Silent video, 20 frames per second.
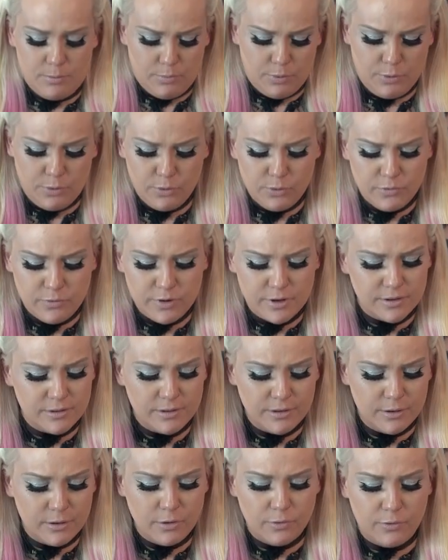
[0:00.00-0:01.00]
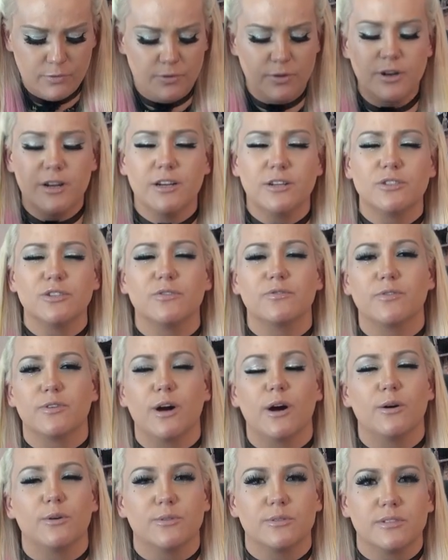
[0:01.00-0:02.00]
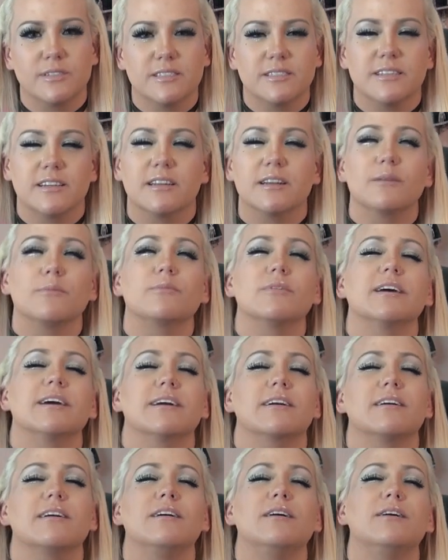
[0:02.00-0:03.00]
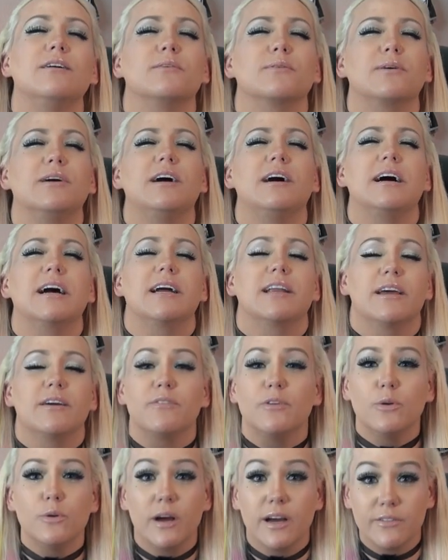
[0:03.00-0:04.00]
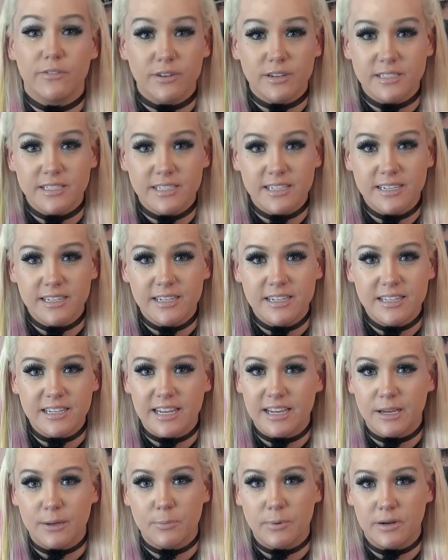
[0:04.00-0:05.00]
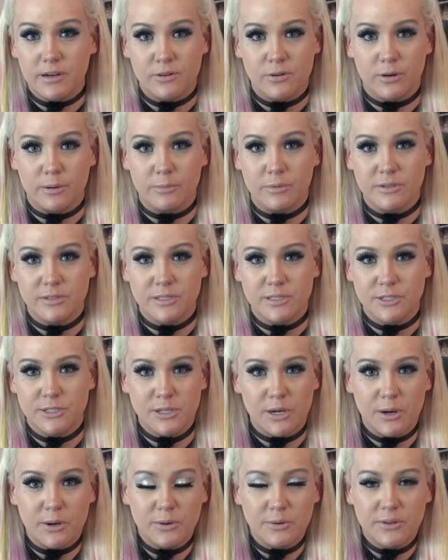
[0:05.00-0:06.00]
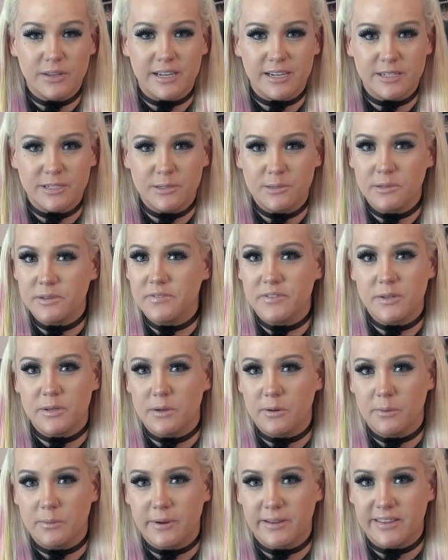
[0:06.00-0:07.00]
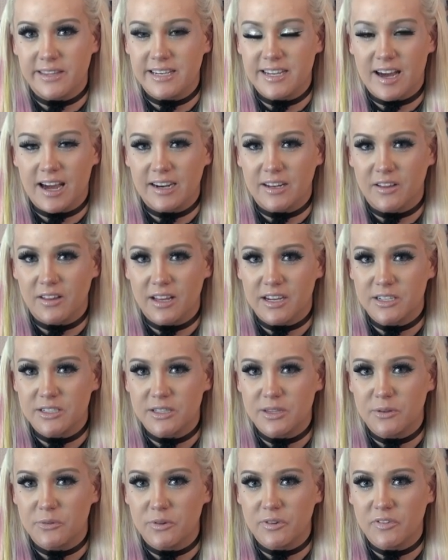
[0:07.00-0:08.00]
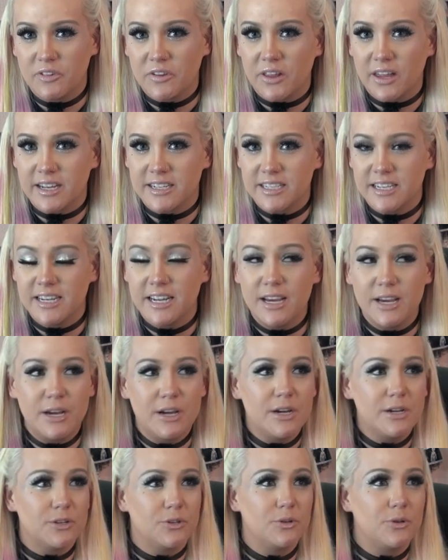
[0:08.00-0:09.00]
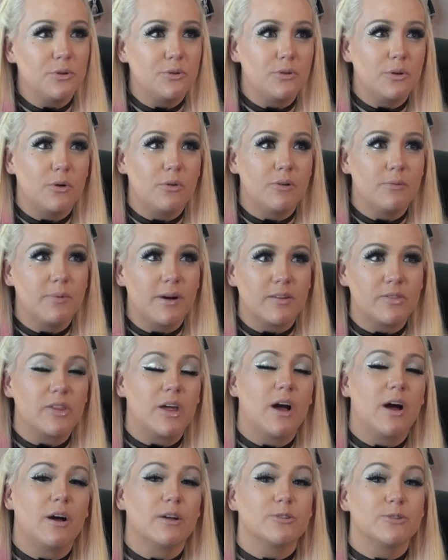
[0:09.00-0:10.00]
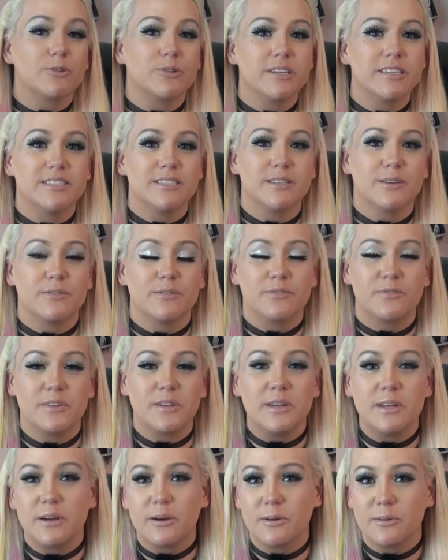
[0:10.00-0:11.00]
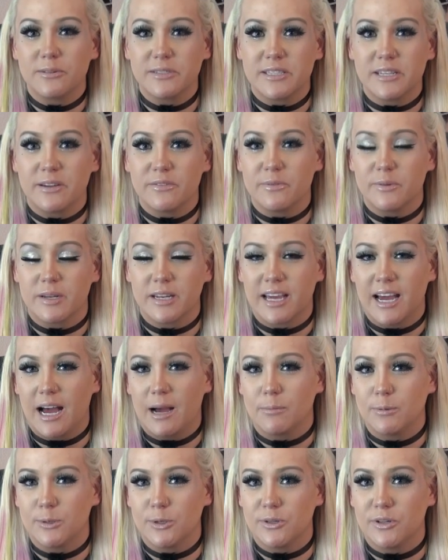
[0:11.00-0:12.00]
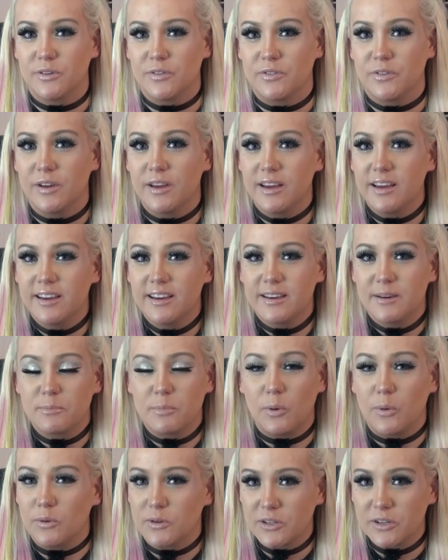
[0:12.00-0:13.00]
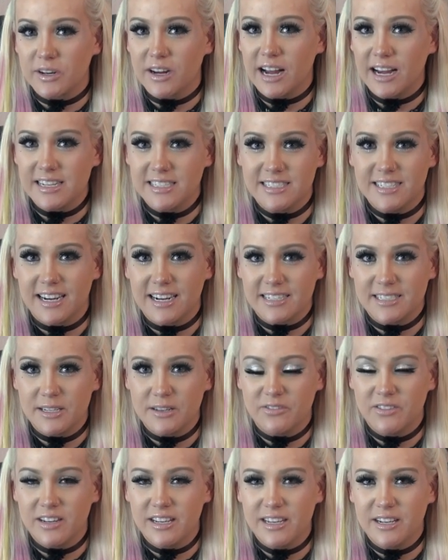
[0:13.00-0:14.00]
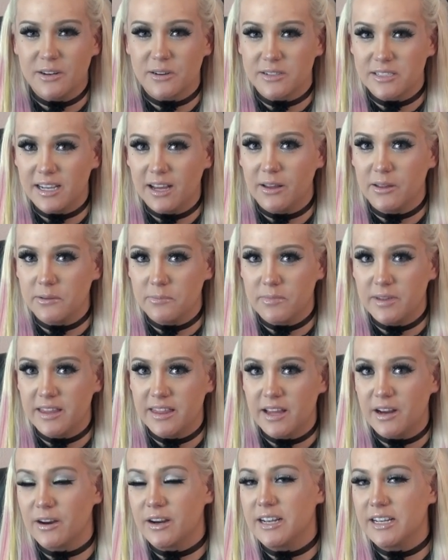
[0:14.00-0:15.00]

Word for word: proven, you know, footage of ghosts. And I'm like, oh God, have you ever seen like a paranormal show? Like, do you even know about the data collection that we've collected? Do you know about the hundreds of videos that have been captured of poltergeist activity? You're telling me there